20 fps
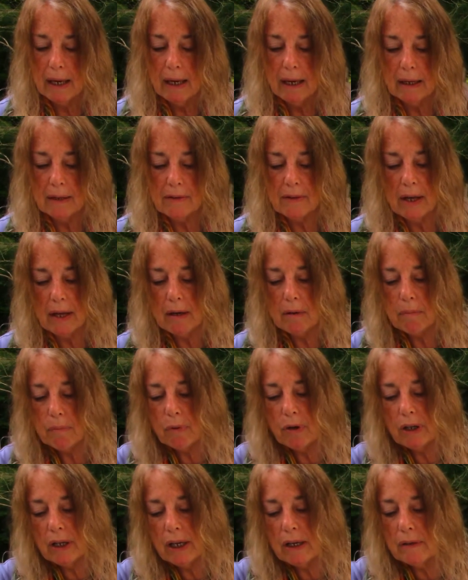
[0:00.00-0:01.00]
is that in
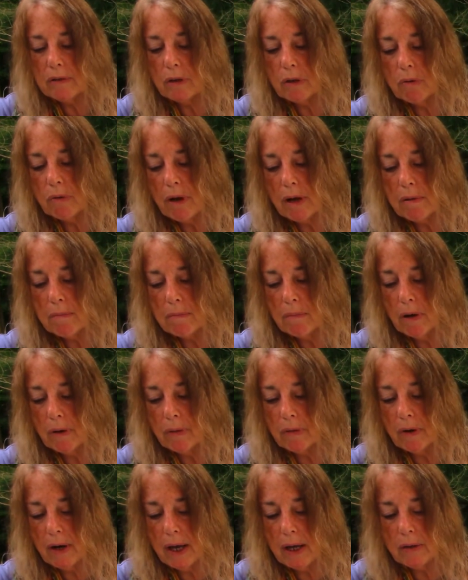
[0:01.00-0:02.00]
bringing the great
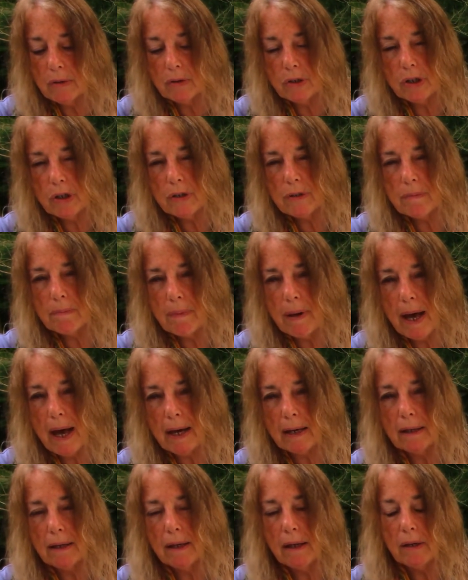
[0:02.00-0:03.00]
mother energies
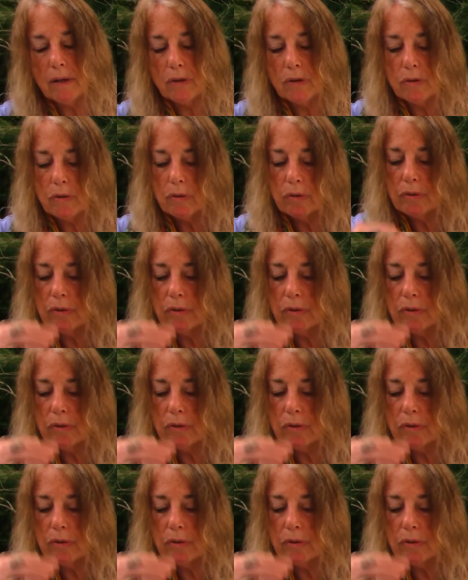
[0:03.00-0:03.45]
back into